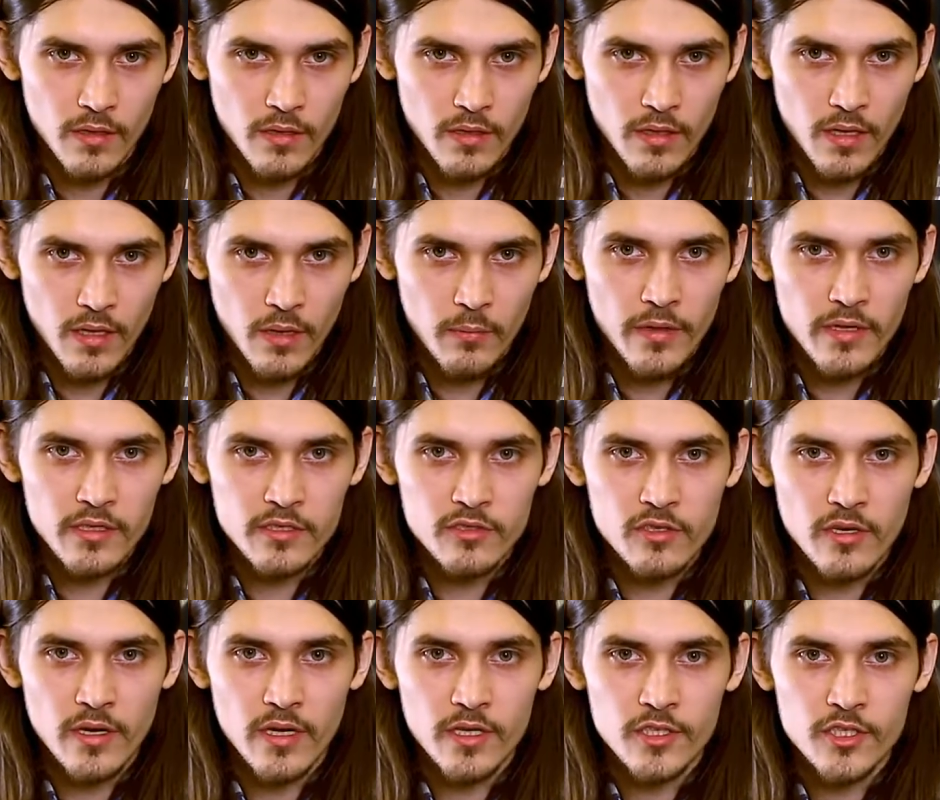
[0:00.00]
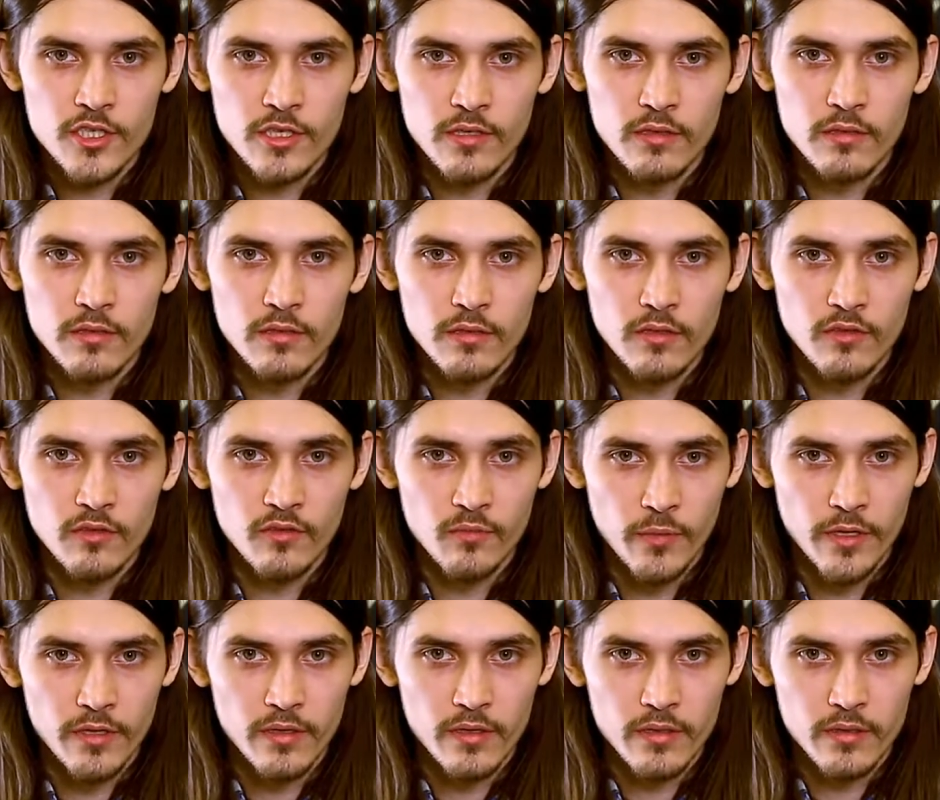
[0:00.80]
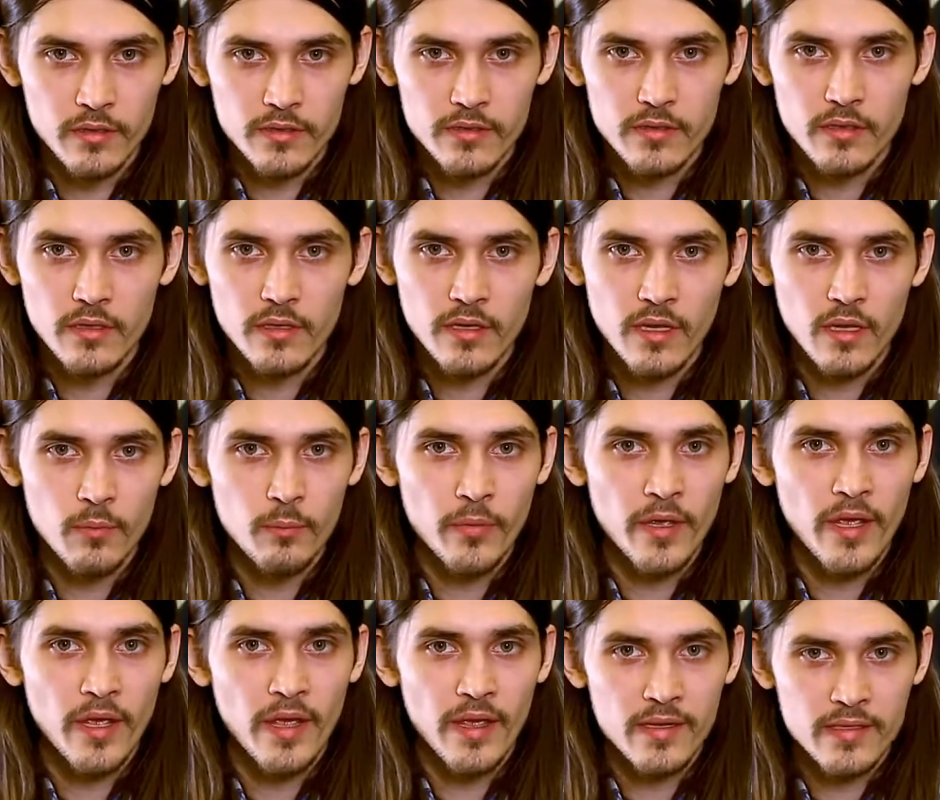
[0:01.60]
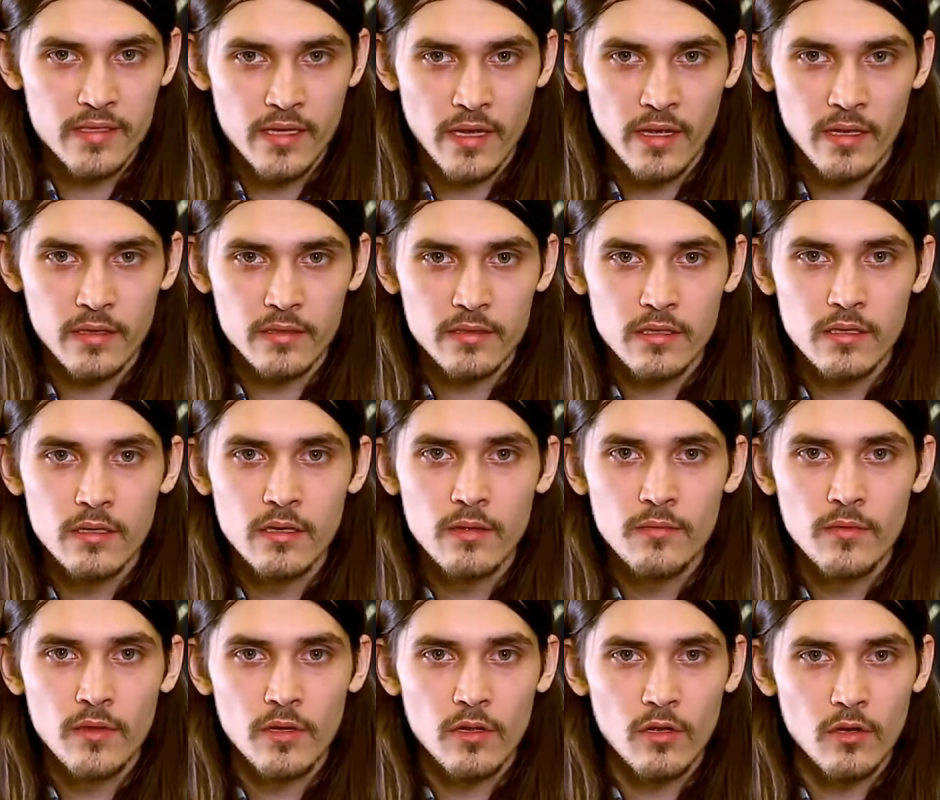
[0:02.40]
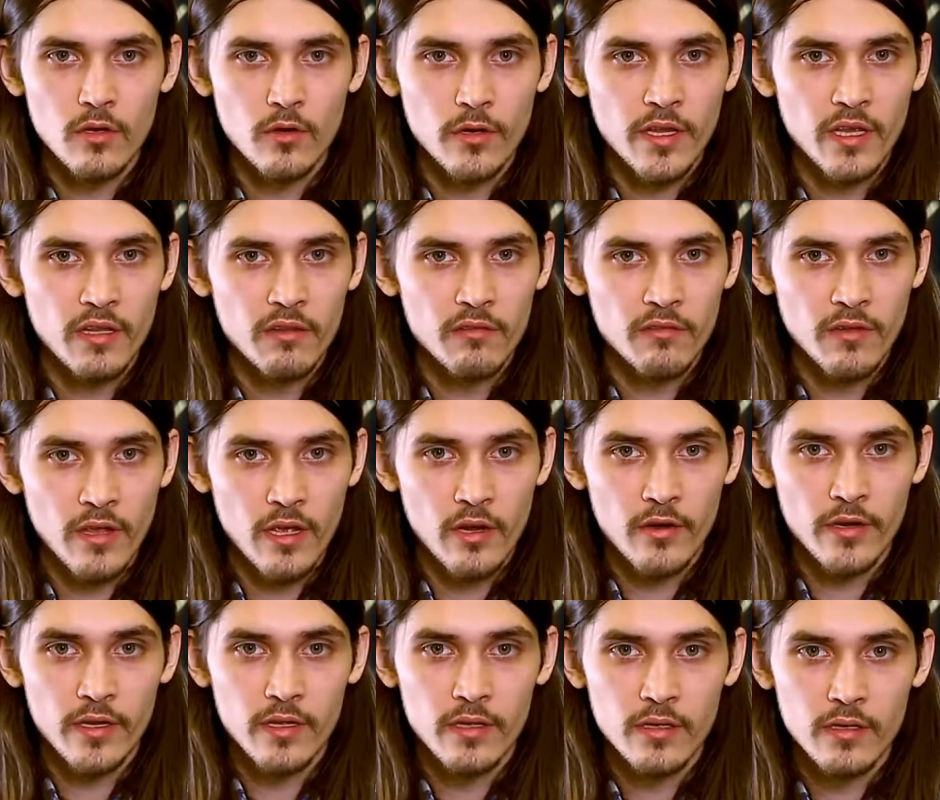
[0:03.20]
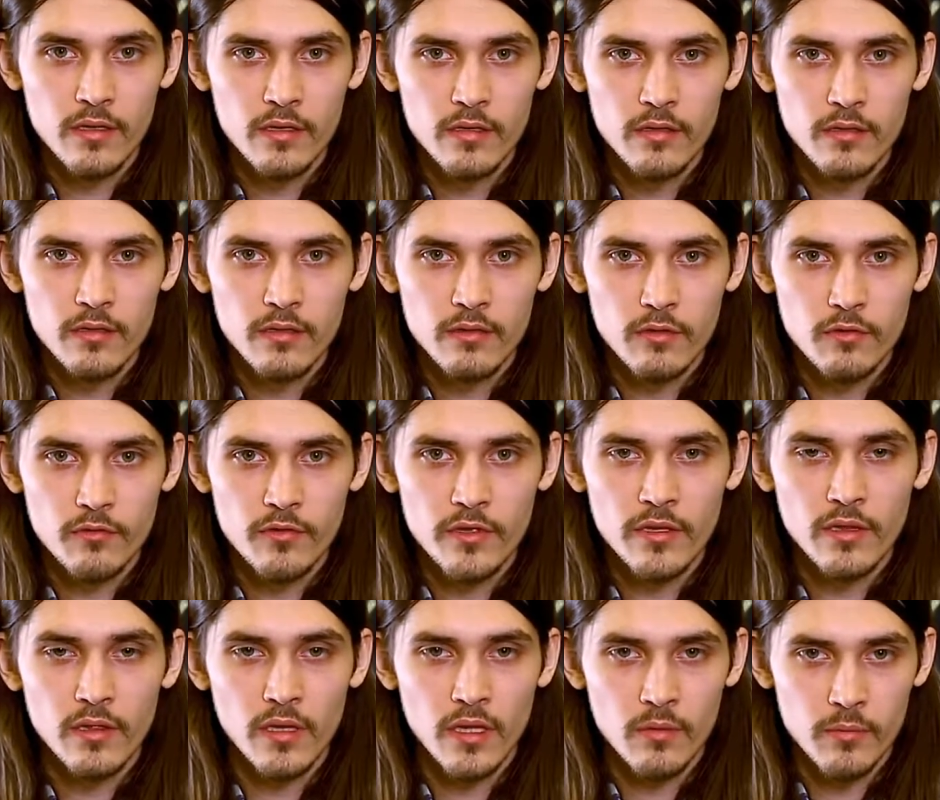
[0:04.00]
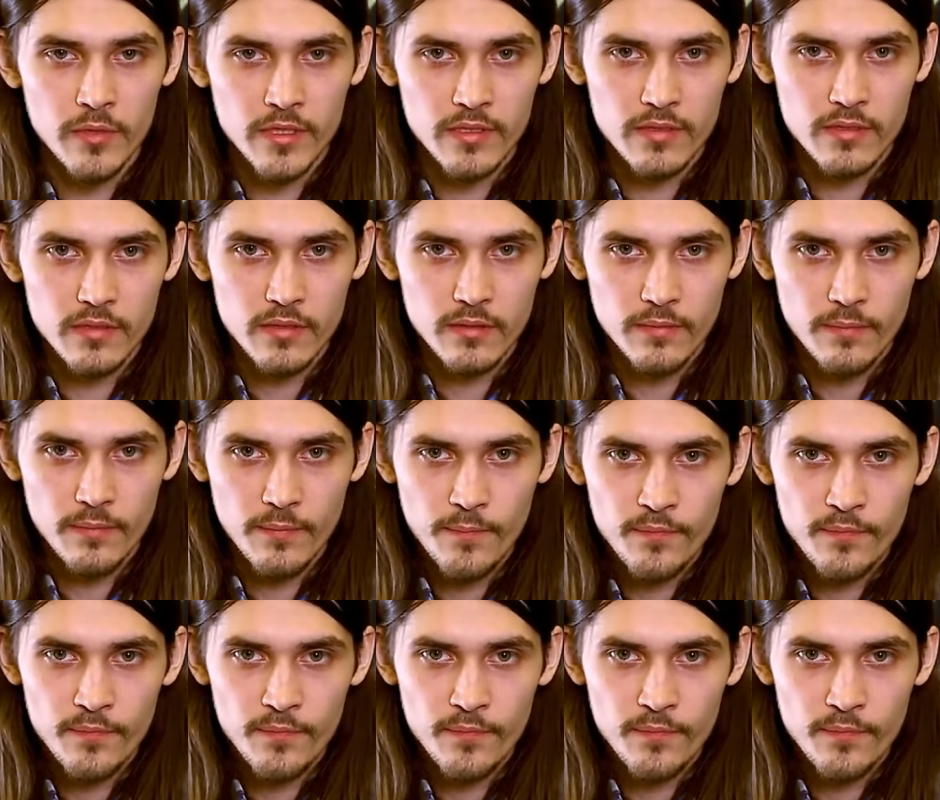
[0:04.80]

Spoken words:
Chemical structure of minerals can be exact or can vary within limits.